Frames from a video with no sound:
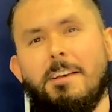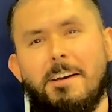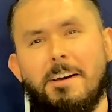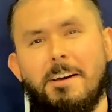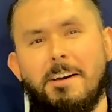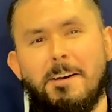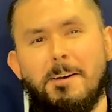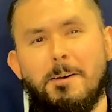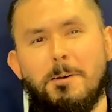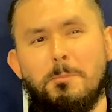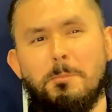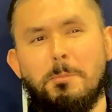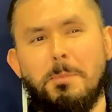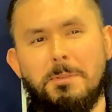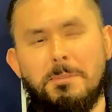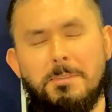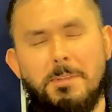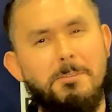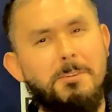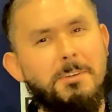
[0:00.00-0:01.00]
uh,
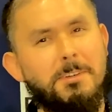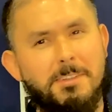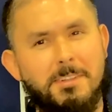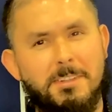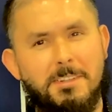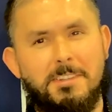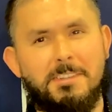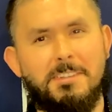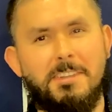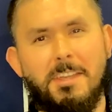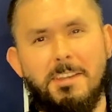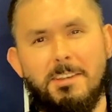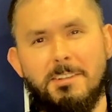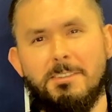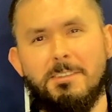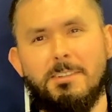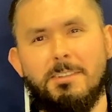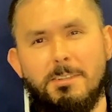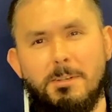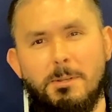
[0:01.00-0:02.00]
but definitely excited,
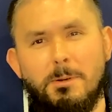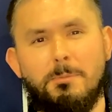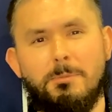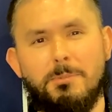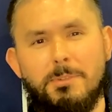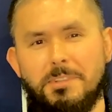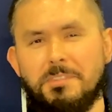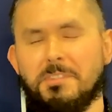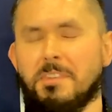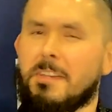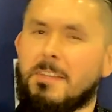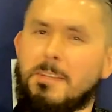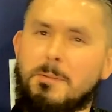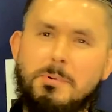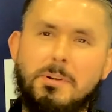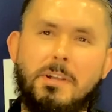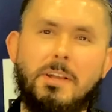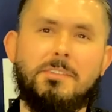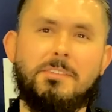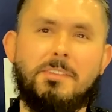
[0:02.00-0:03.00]
you know, for the studying
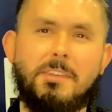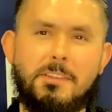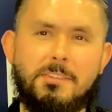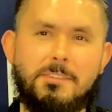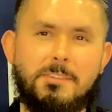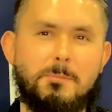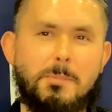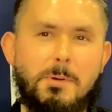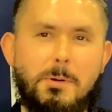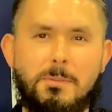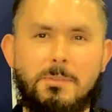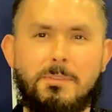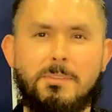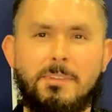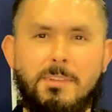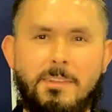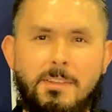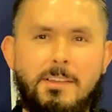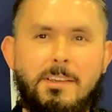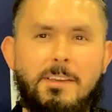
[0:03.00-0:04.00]
process and both,
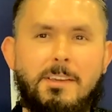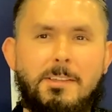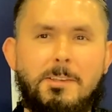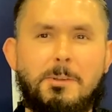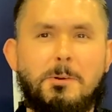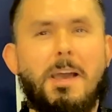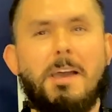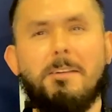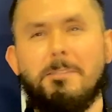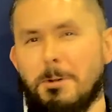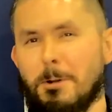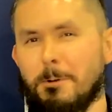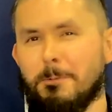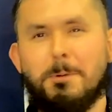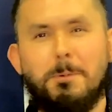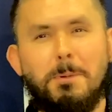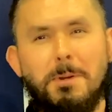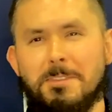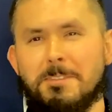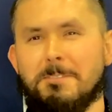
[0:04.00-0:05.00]
you know, have it
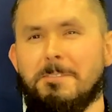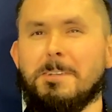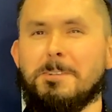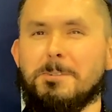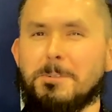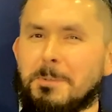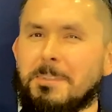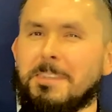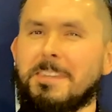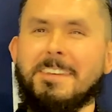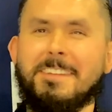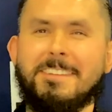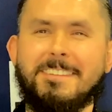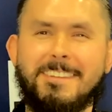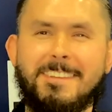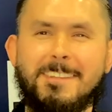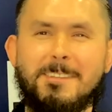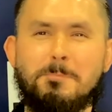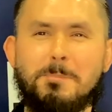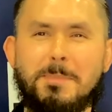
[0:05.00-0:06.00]
over with eventually and
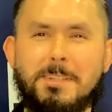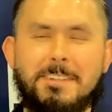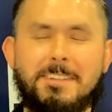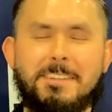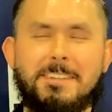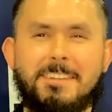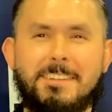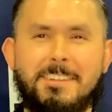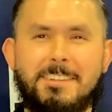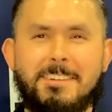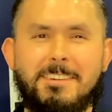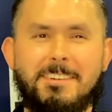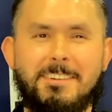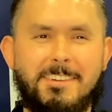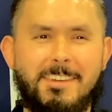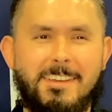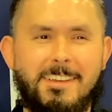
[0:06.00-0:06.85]
and be, you know.